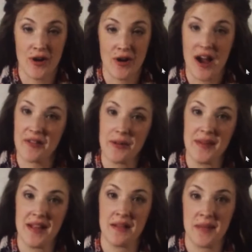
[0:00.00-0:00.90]
Ackerman
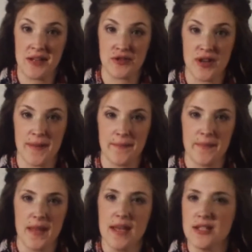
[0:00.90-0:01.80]
Elementary.
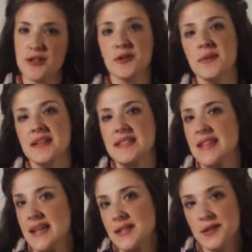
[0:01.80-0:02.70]
Do you know what a
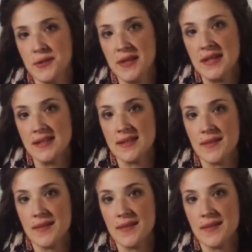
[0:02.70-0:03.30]
sand dune is?